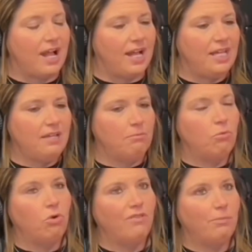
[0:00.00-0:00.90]
am
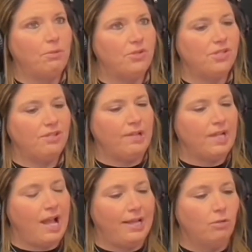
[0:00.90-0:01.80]
more of a person like
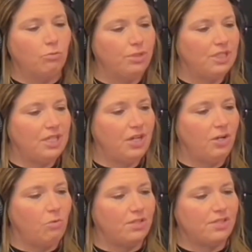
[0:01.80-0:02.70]
I don't really care
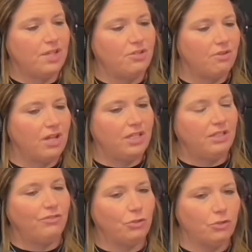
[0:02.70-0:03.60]
what side you're on.
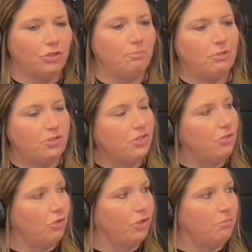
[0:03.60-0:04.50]
If you're a good person,
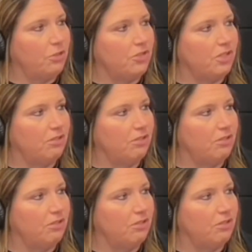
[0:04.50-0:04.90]
you're a good person.